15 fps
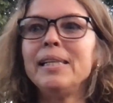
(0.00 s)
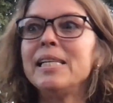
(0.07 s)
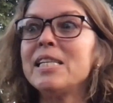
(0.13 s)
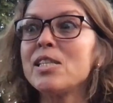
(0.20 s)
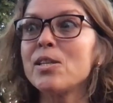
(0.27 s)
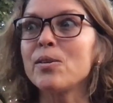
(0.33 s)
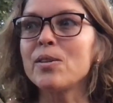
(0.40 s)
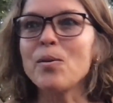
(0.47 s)

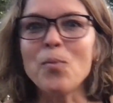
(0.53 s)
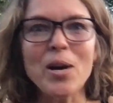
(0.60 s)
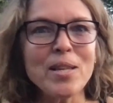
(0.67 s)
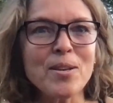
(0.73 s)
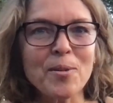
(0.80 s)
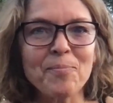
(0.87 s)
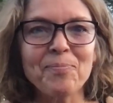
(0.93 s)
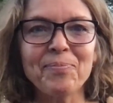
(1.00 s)
So the
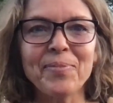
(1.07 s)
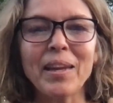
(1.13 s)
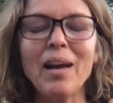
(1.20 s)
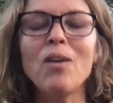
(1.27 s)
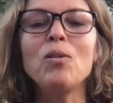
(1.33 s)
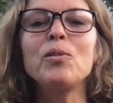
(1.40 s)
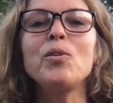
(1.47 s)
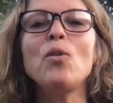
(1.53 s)
weather,
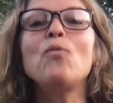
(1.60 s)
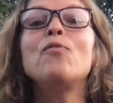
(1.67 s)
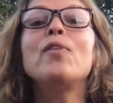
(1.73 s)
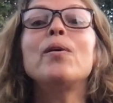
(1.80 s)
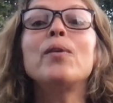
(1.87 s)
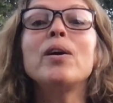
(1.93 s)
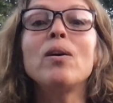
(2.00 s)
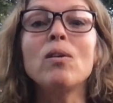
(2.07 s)
although
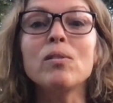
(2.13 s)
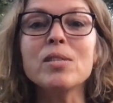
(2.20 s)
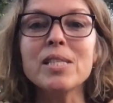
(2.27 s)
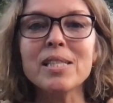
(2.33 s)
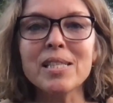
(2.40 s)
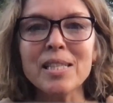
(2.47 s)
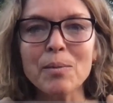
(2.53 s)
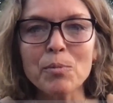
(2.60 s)
very hot
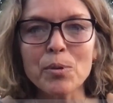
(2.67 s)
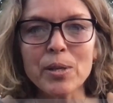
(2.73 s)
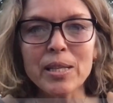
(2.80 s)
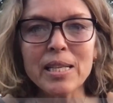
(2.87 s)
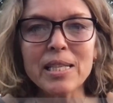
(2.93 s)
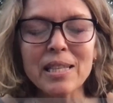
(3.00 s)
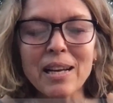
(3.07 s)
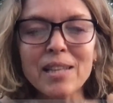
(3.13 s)
and summery
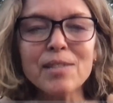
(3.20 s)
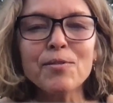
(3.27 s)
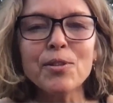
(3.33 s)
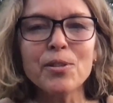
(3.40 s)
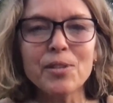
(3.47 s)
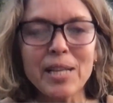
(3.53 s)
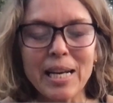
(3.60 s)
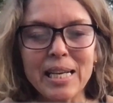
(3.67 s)
these last
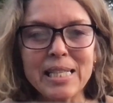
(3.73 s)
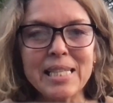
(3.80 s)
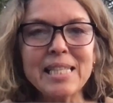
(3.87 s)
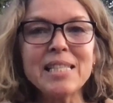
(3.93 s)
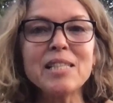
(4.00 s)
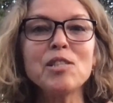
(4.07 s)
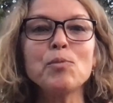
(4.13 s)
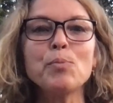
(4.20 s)
few days,
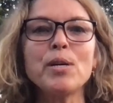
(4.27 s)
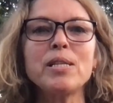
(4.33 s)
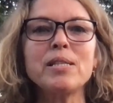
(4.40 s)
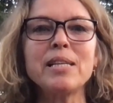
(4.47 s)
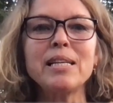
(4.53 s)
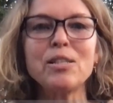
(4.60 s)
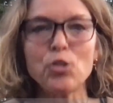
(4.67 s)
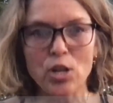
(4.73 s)
is
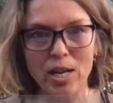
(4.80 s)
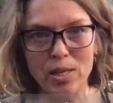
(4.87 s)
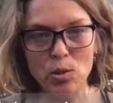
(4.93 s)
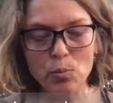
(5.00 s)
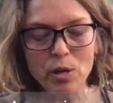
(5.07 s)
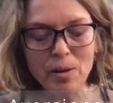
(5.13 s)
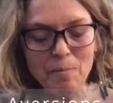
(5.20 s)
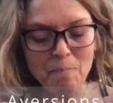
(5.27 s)
expressing change.
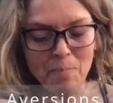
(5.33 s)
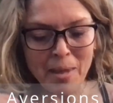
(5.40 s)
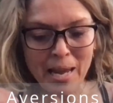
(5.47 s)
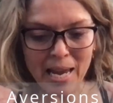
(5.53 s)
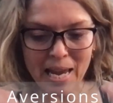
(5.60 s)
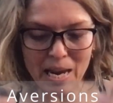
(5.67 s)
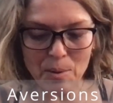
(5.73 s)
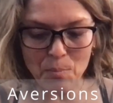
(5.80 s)
But
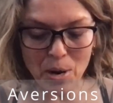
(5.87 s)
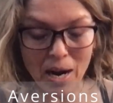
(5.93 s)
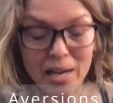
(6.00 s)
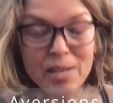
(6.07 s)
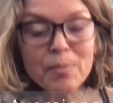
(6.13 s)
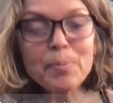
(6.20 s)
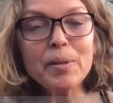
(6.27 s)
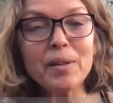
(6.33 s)
in
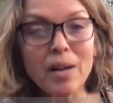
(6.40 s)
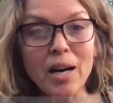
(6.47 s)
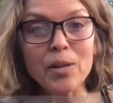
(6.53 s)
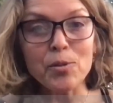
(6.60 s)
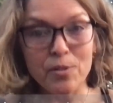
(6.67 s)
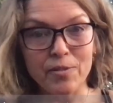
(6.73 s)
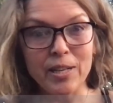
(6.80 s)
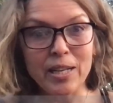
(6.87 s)
my
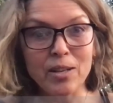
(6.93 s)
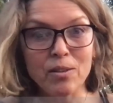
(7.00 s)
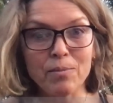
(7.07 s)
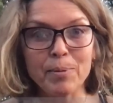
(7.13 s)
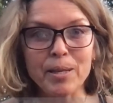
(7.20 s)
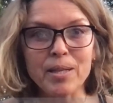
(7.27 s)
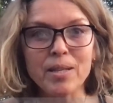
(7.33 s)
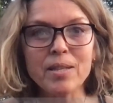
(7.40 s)
Ayurvedic
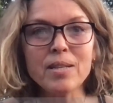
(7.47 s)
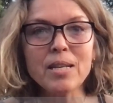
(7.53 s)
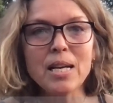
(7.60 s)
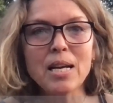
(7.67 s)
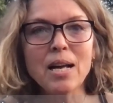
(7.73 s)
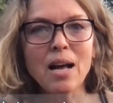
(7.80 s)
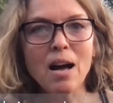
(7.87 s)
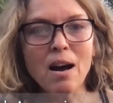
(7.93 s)
opinion,
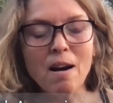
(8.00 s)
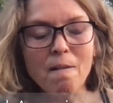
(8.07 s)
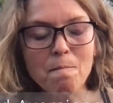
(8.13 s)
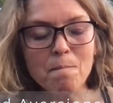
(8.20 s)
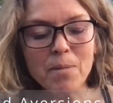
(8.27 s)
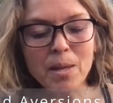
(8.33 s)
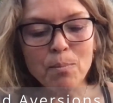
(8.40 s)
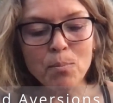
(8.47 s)

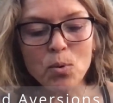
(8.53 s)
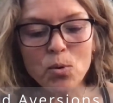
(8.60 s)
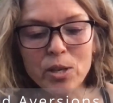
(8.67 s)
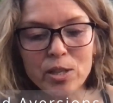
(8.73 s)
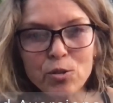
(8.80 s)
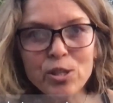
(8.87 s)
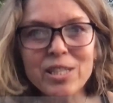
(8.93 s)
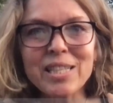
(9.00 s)
the more
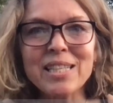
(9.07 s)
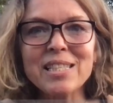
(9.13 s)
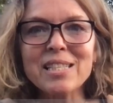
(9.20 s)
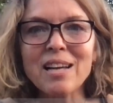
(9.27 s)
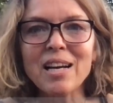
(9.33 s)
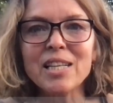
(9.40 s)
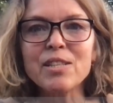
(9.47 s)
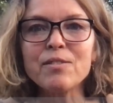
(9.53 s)
interesting
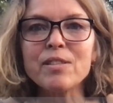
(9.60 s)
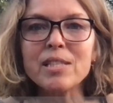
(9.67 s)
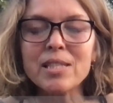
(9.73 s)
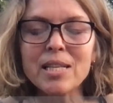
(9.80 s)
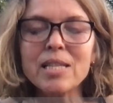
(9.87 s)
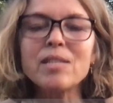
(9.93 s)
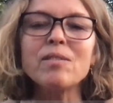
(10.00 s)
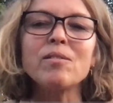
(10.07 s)
side of the
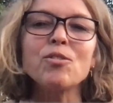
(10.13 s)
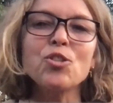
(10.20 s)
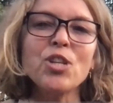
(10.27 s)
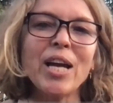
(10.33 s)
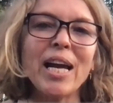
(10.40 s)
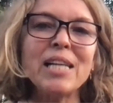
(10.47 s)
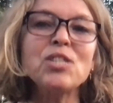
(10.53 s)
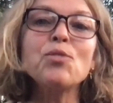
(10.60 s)
seasonal
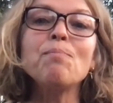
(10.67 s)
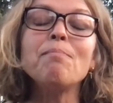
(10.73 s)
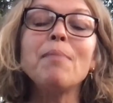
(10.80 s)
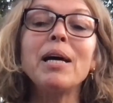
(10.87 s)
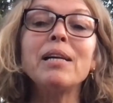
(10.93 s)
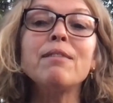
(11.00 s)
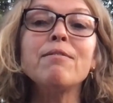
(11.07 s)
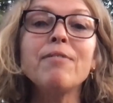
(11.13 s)
change
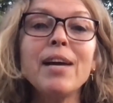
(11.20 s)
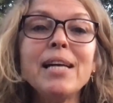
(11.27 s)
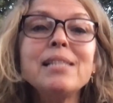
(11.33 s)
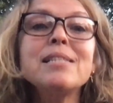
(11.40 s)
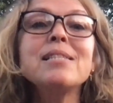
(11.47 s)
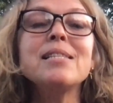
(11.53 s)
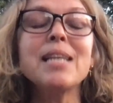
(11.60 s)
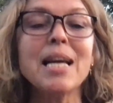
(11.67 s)

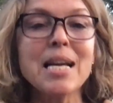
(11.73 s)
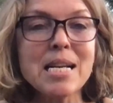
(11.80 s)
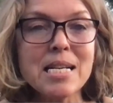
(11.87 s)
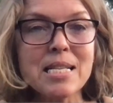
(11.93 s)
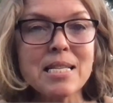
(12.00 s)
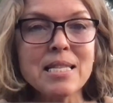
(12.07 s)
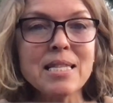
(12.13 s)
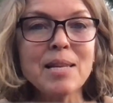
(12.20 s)
manifests
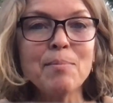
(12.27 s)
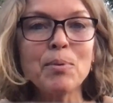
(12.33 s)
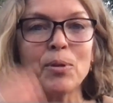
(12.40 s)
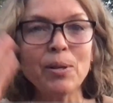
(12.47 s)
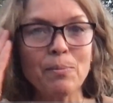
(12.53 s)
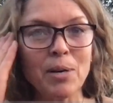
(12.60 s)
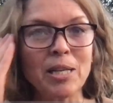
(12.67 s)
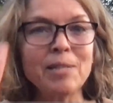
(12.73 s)
in the
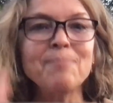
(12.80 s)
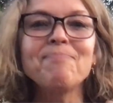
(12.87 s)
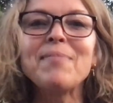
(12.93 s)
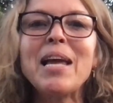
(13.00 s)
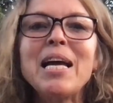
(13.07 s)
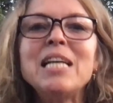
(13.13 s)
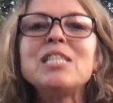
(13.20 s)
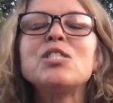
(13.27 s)
body mind.
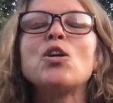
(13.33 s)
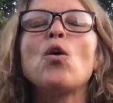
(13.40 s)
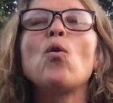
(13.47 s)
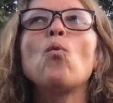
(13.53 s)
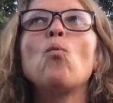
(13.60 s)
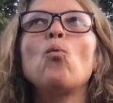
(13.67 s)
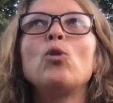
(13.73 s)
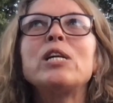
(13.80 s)

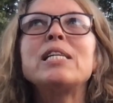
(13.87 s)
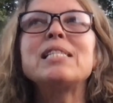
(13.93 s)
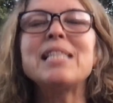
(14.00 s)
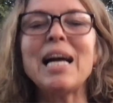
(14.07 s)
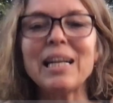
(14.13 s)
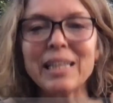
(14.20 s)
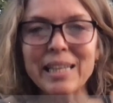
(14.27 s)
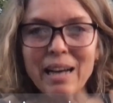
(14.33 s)
So what
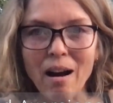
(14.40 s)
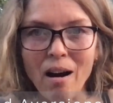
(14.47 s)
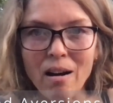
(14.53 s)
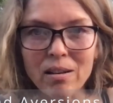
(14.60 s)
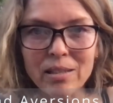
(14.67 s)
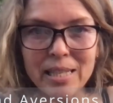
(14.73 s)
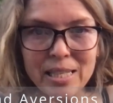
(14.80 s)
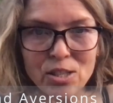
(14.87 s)
exactly
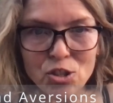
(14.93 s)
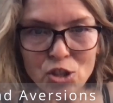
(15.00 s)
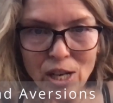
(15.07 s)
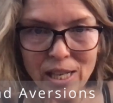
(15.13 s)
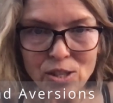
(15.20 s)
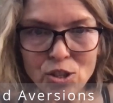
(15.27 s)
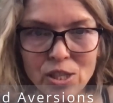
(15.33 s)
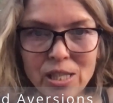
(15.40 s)
are these
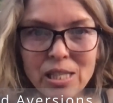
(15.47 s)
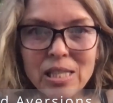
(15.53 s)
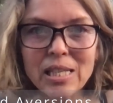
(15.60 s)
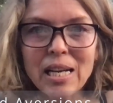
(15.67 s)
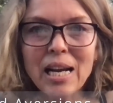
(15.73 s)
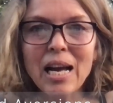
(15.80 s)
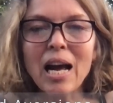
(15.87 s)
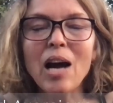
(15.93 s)
changes
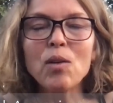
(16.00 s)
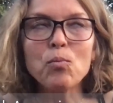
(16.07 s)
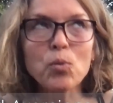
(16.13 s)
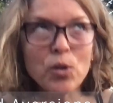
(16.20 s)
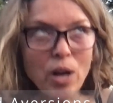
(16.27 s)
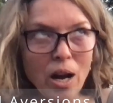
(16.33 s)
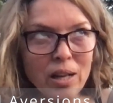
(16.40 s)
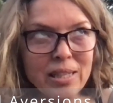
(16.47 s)
and
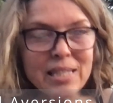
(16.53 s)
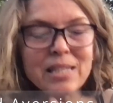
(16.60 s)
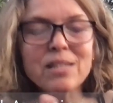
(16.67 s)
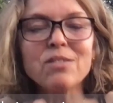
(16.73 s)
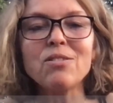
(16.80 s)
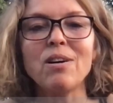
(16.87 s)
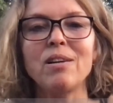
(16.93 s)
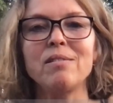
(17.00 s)
what are these
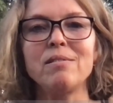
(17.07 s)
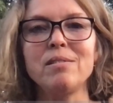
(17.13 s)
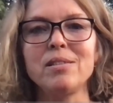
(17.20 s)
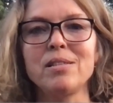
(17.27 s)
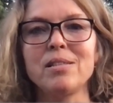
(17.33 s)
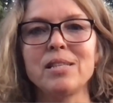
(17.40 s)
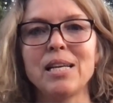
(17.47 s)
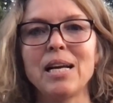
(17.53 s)

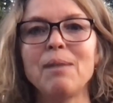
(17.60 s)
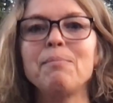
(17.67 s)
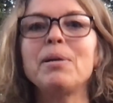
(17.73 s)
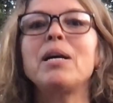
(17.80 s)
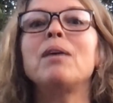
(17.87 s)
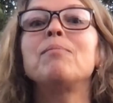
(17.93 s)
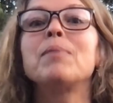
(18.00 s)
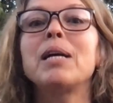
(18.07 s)
signs
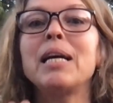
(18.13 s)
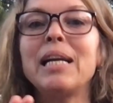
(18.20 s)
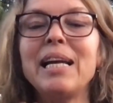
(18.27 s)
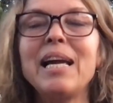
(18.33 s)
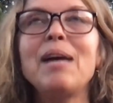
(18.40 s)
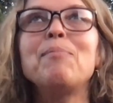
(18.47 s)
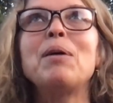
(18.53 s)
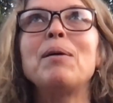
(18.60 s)
become
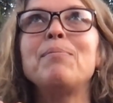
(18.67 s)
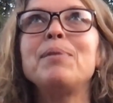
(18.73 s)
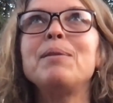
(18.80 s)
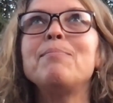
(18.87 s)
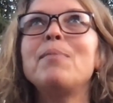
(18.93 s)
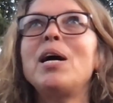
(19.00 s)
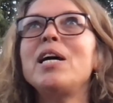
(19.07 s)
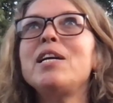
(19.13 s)
clear by being
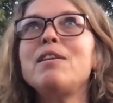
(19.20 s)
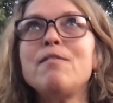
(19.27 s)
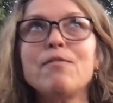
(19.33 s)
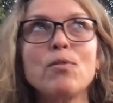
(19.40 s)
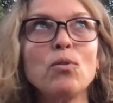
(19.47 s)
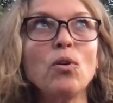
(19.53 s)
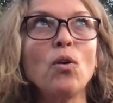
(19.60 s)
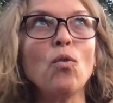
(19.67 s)

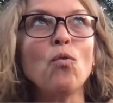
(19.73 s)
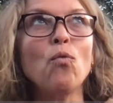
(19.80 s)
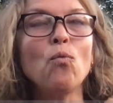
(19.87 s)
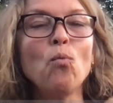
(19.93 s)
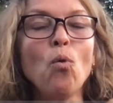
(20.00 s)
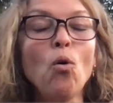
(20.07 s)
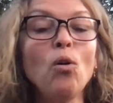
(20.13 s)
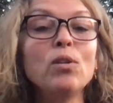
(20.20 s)
mindful of
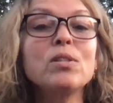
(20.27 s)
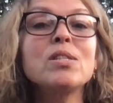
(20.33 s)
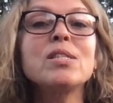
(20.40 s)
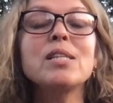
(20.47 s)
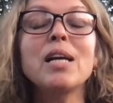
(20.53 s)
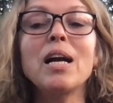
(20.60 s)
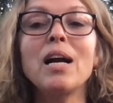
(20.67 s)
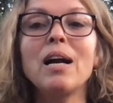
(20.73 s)
what
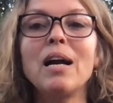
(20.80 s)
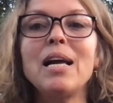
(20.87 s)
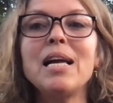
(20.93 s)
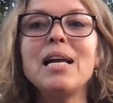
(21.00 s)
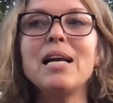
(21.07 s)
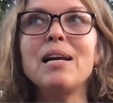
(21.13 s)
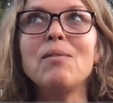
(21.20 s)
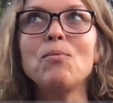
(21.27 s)

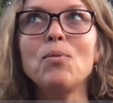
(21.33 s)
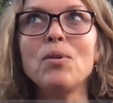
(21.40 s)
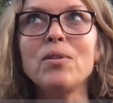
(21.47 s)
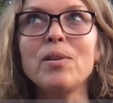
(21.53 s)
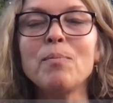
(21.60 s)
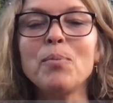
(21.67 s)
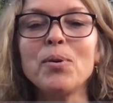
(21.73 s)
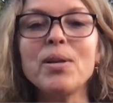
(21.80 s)

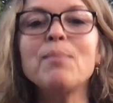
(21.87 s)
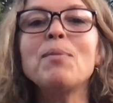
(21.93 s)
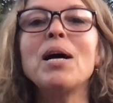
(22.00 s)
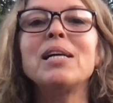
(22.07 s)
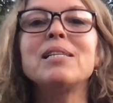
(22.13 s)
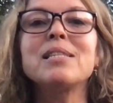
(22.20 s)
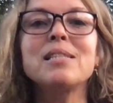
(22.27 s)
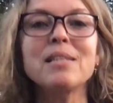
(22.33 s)
the body
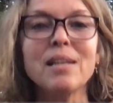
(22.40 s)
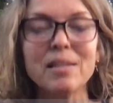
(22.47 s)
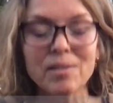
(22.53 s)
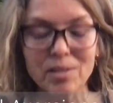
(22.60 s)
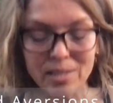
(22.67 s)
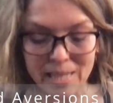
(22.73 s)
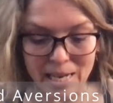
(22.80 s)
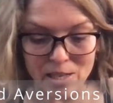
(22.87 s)
mind
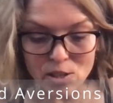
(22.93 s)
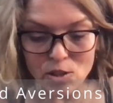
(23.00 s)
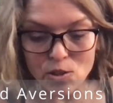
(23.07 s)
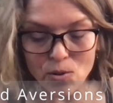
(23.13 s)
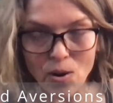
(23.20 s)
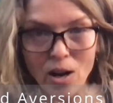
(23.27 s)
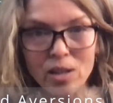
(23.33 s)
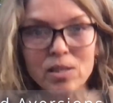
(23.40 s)
sends
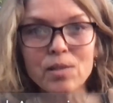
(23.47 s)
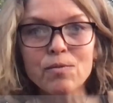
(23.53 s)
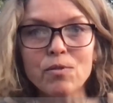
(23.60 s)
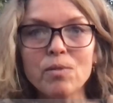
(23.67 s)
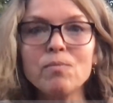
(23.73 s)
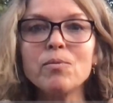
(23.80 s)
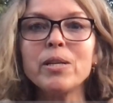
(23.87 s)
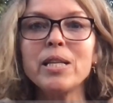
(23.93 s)
to us
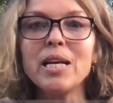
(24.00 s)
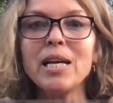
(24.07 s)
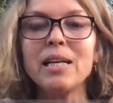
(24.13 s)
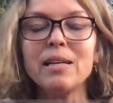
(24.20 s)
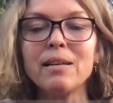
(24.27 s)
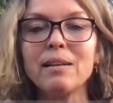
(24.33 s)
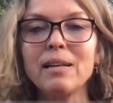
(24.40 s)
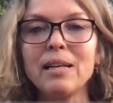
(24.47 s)
from
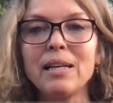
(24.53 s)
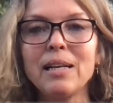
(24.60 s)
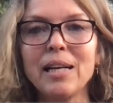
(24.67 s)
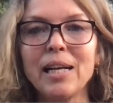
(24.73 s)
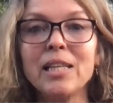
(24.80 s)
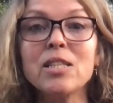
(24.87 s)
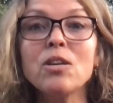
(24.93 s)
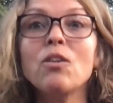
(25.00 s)
within
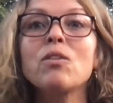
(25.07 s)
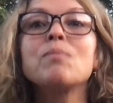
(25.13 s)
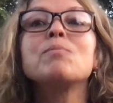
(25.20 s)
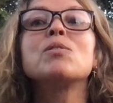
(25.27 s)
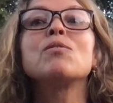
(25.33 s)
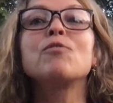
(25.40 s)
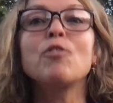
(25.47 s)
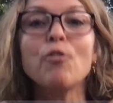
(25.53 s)
in terms
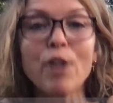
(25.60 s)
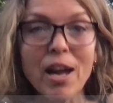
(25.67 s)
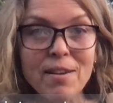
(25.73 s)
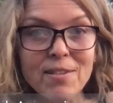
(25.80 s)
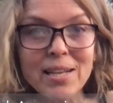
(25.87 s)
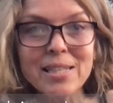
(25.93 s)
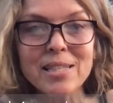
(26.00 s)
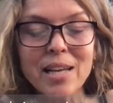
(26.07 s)
of
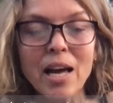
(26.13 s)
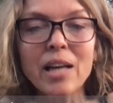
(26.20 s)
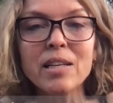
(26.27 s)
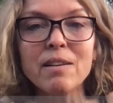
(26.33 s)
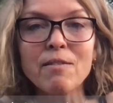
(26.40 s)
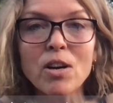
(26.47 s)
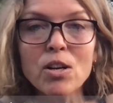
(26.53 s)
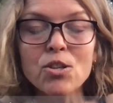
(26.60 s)
cravings and
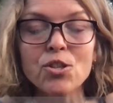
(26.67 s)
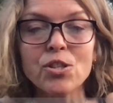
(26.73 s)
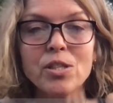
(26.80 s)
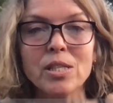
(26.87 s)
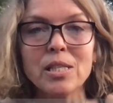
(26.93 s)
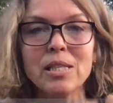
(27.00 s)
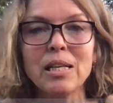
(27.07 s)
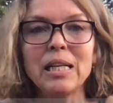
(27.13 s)
aversions.